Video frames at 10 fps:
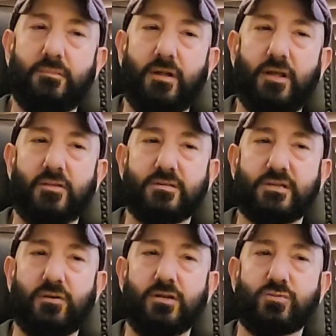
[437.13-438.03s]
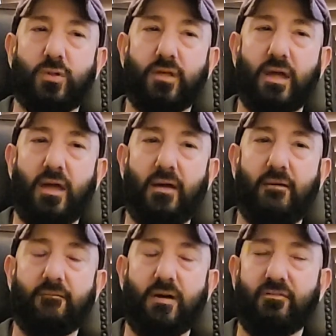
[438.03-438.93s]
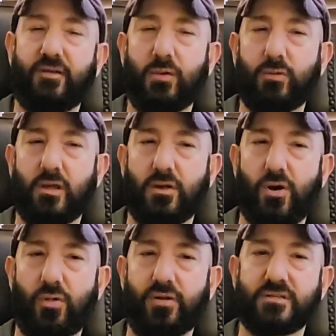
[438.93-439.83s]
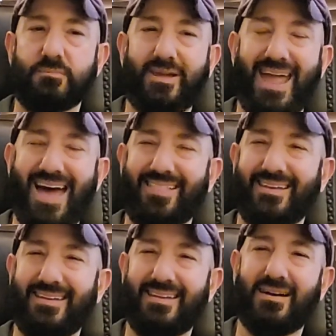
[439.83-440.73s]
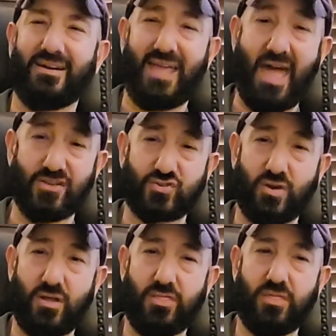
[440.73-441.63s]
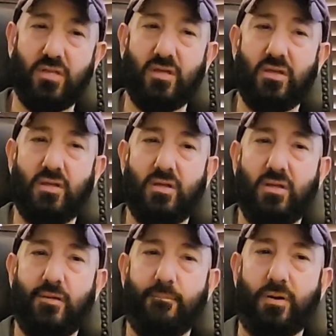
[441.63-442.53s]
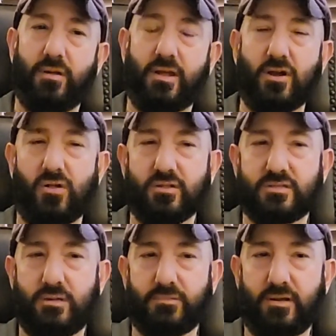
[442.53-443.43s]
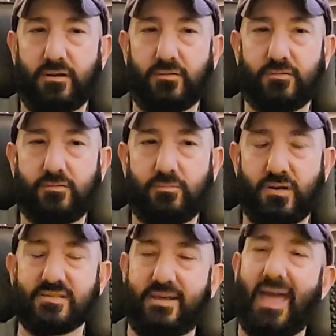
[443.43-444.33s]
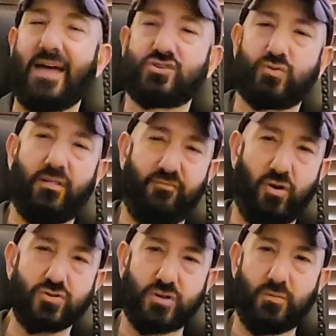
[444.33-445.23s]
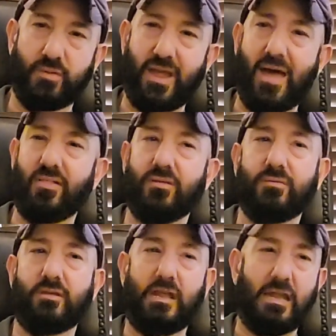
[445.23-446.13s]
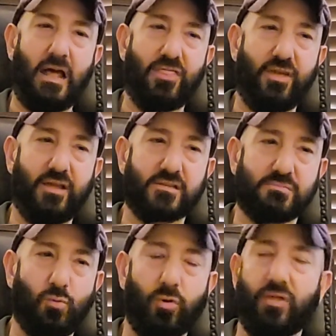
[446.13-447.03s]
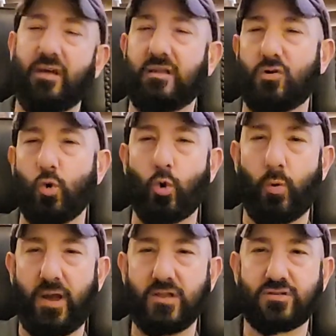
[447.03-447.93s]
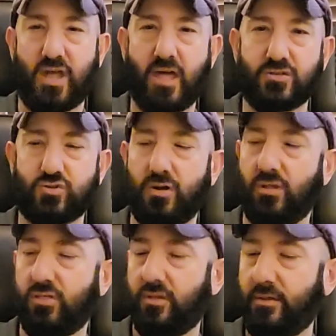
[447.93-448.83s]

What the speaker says: another series where they have, I forget what they call it. It's the MaCallan cask strength, but they call it something else. But it's a cask strength version of MaCallan, and I think it's more like the core range cask strength.